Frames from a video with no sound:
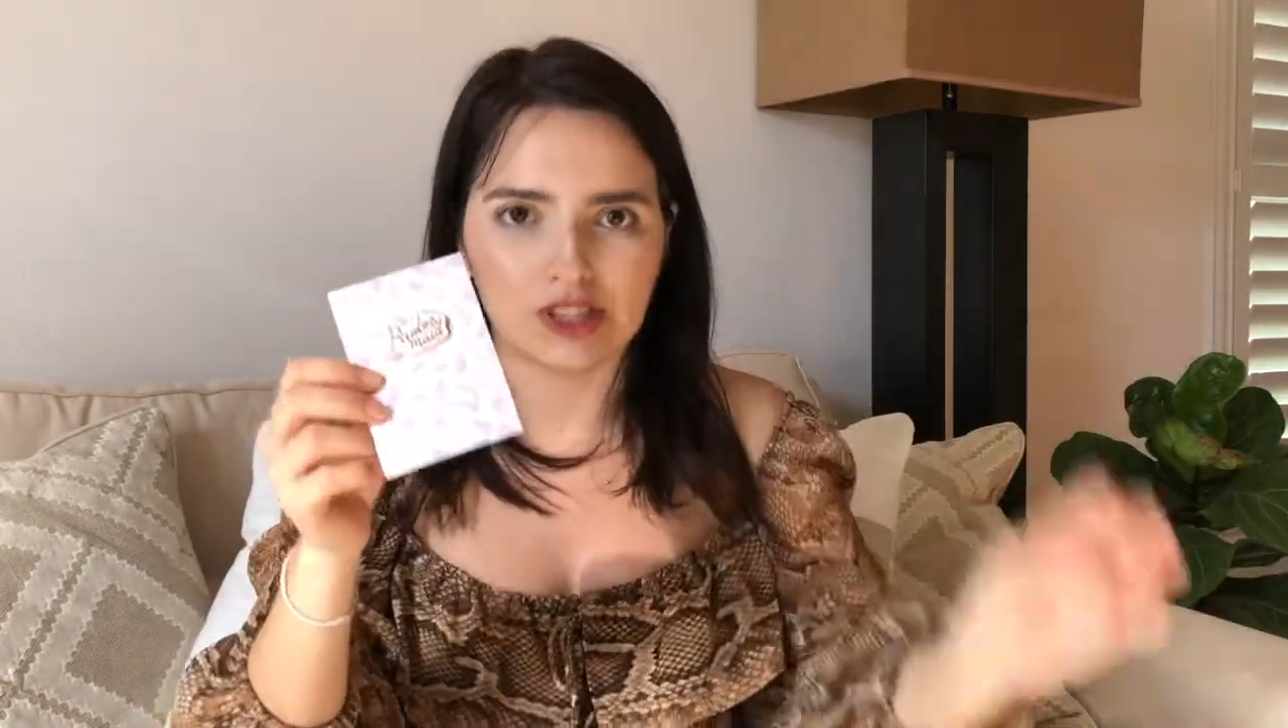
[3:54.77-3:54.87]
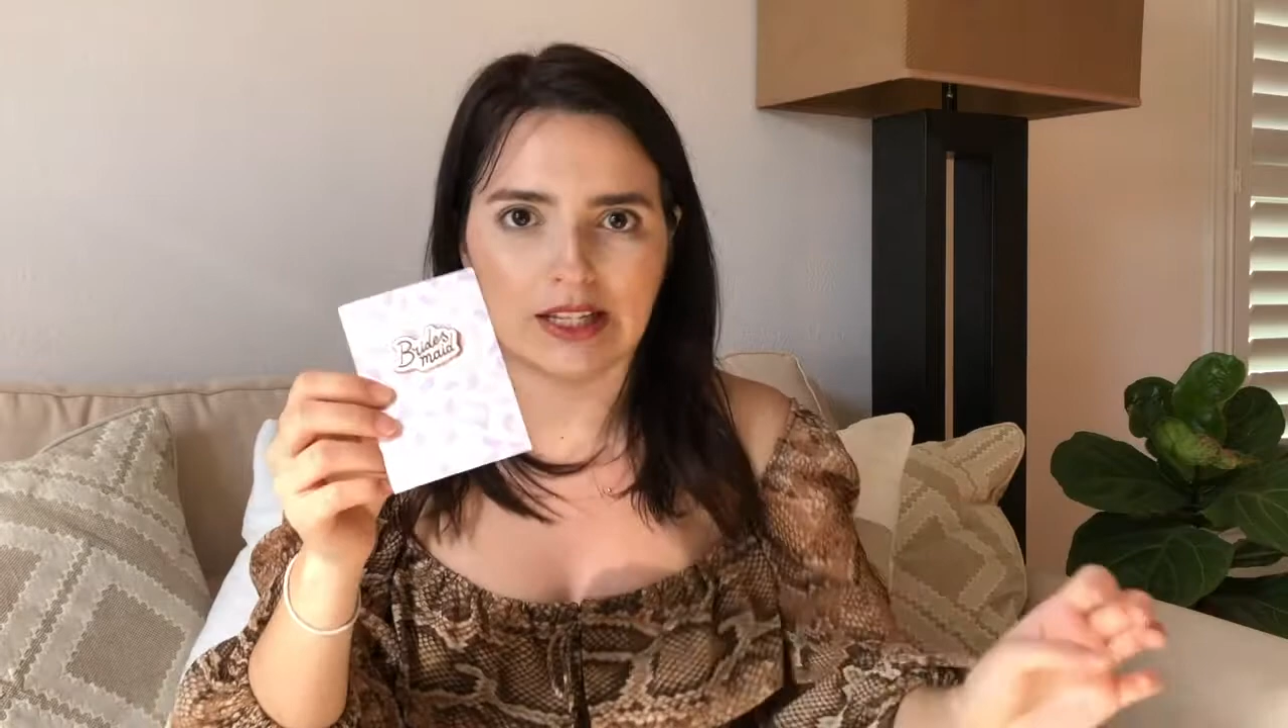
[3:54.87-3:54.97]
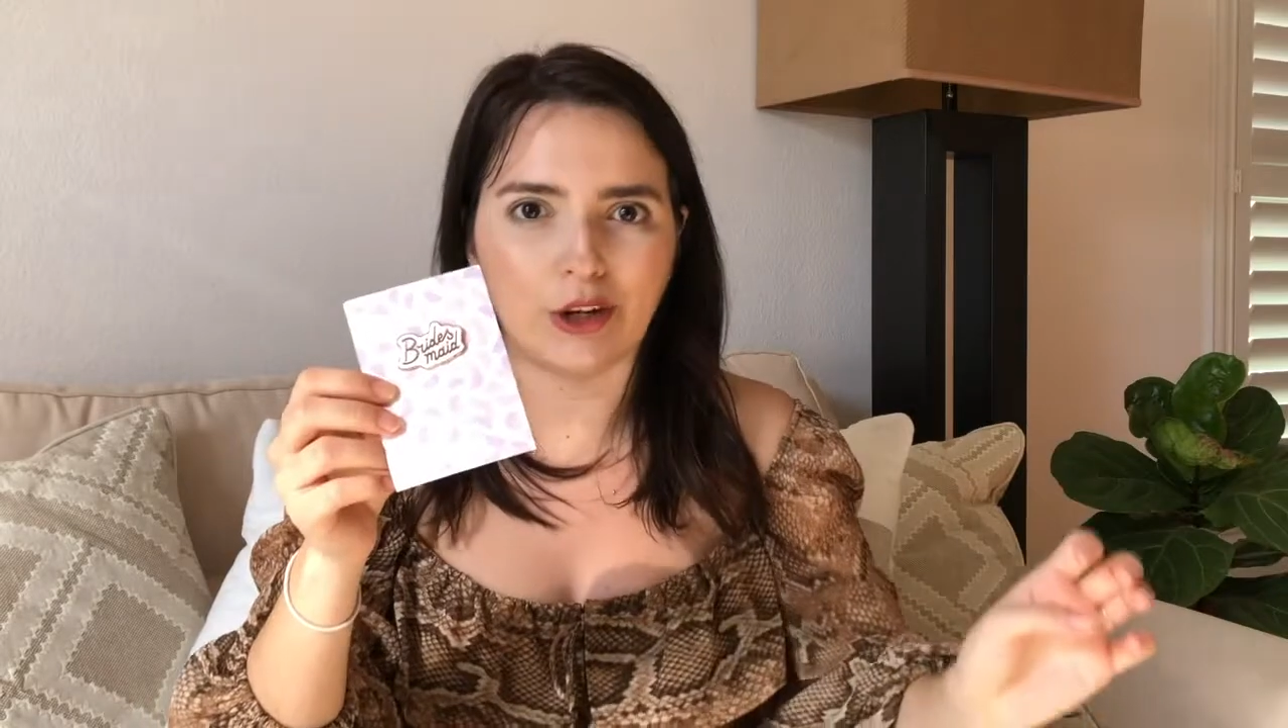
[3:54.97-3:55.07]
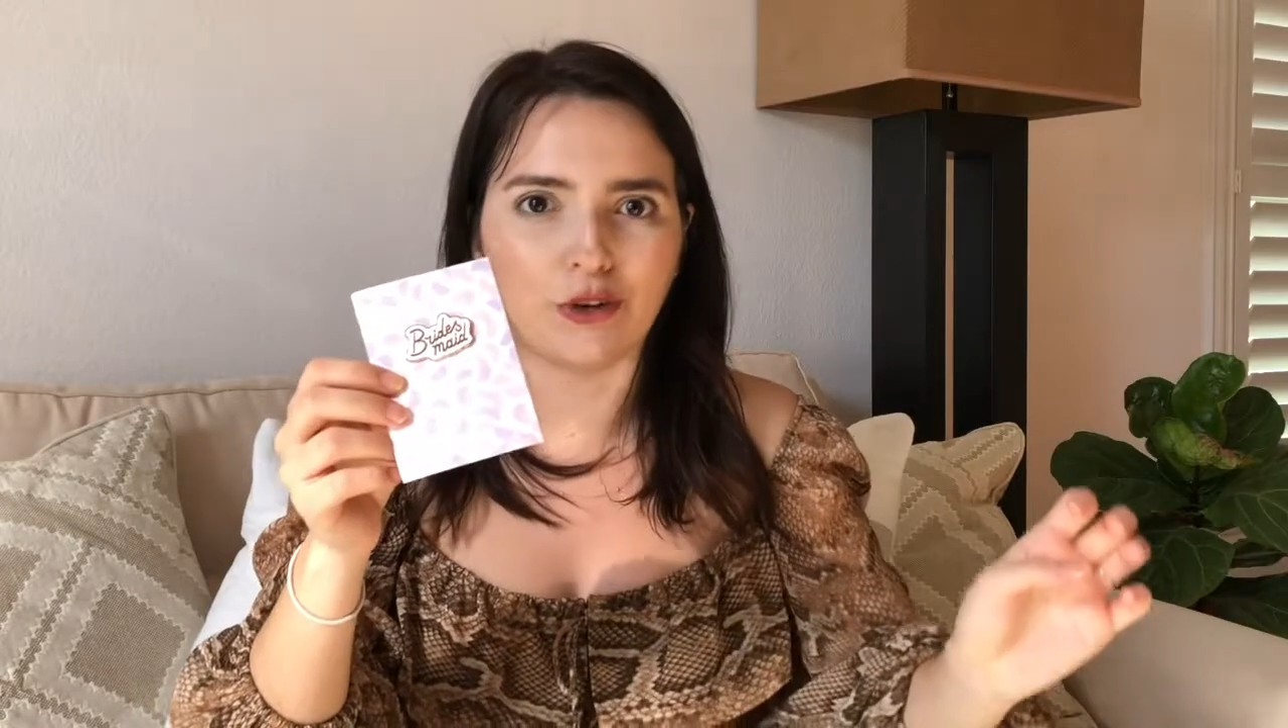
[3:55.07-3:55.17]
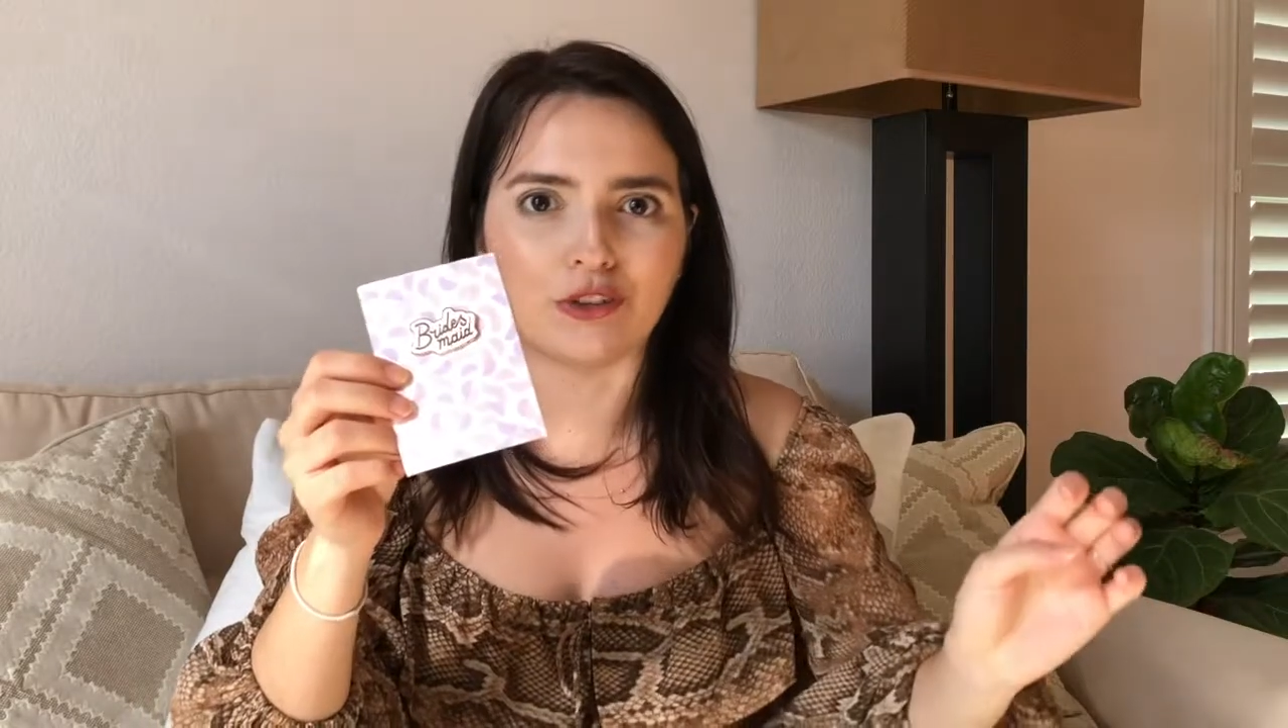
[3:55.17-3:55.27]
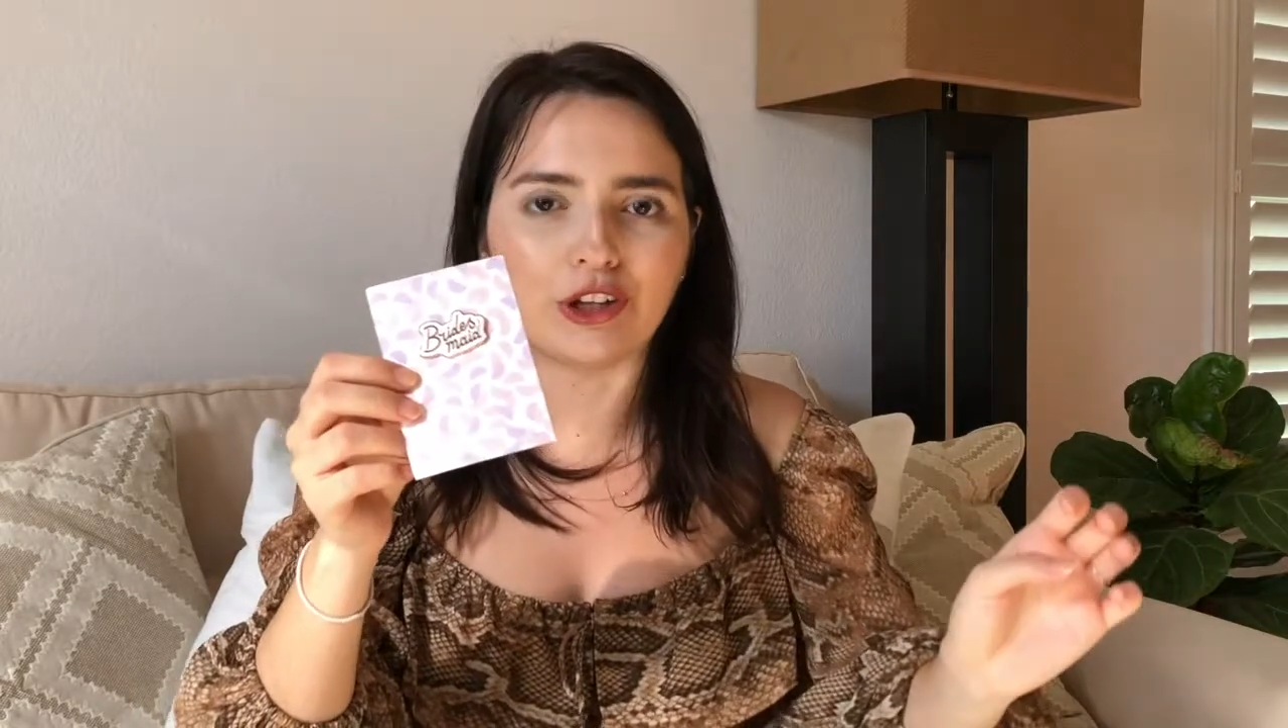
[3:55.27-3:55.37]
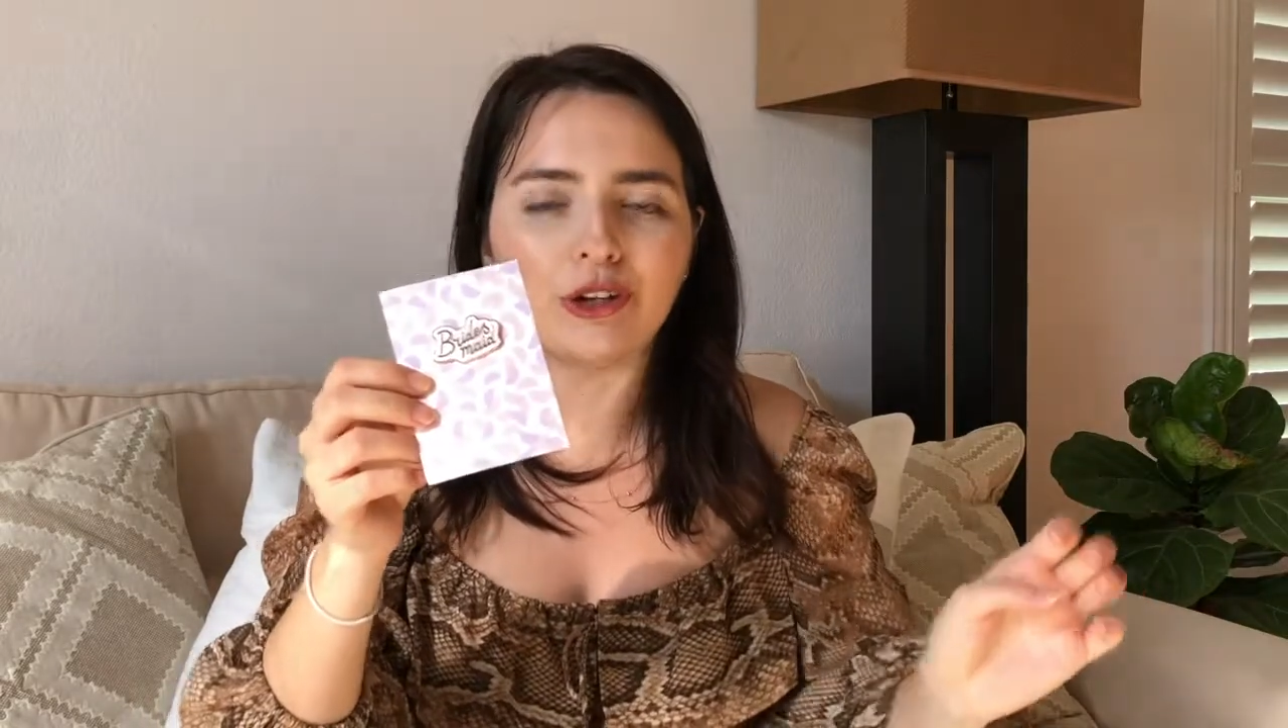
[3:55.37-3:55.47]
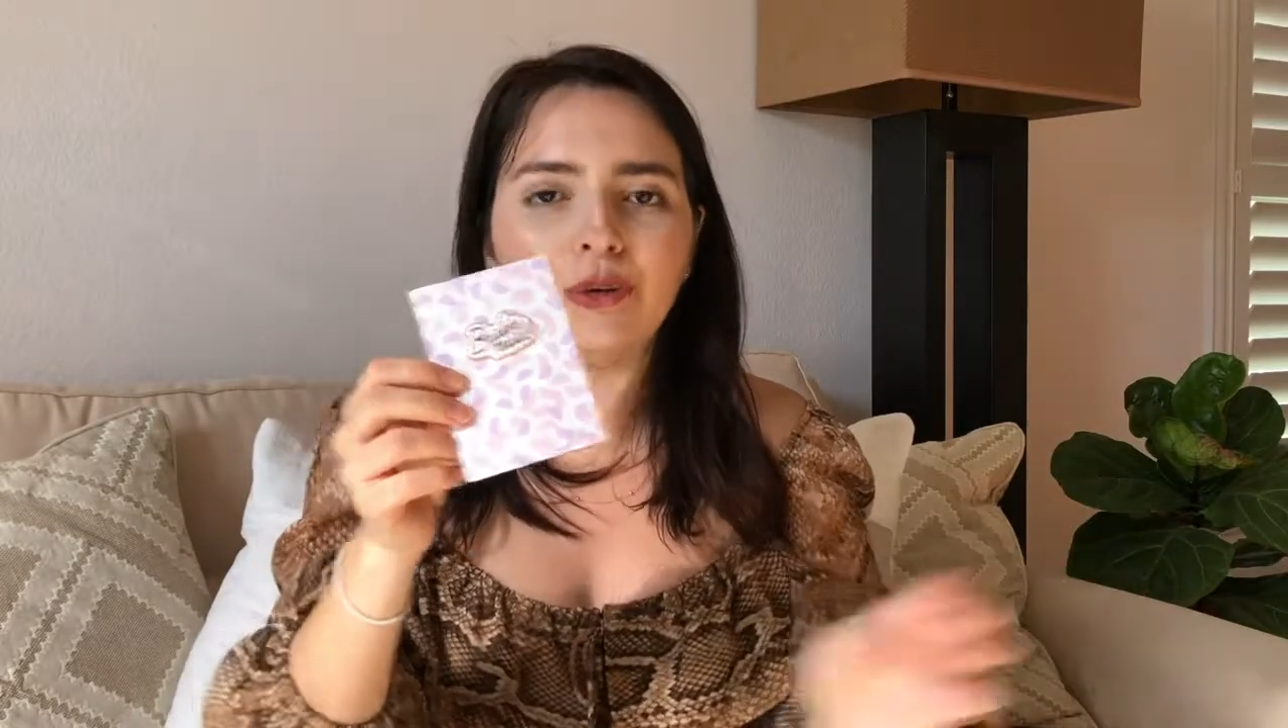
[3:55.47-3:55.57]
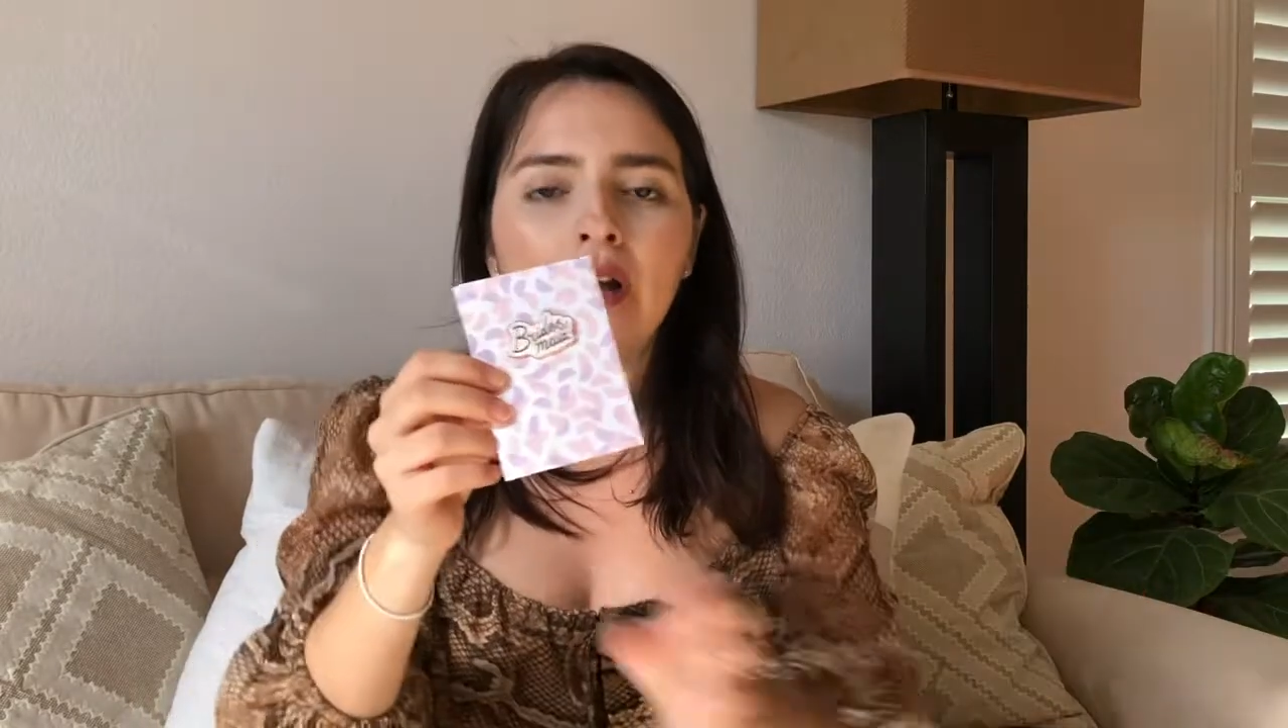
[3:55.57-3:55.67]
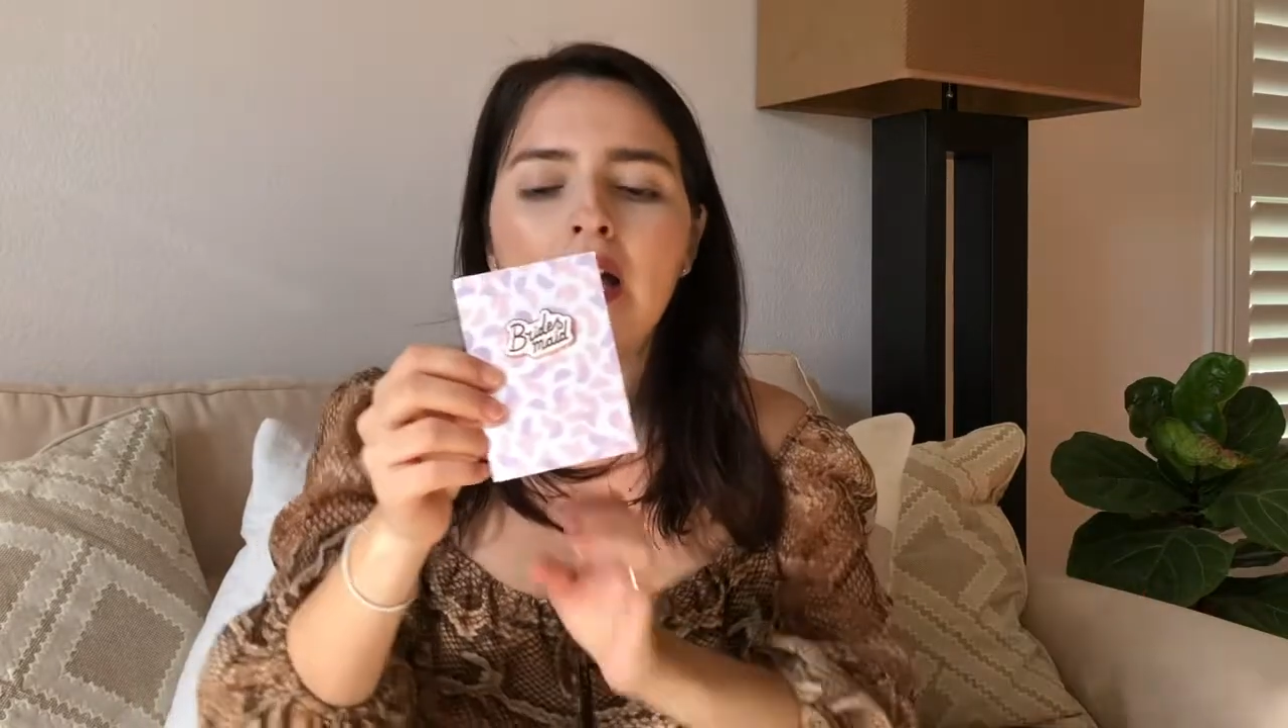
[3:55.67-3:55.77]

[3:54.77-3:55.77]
send it over to you.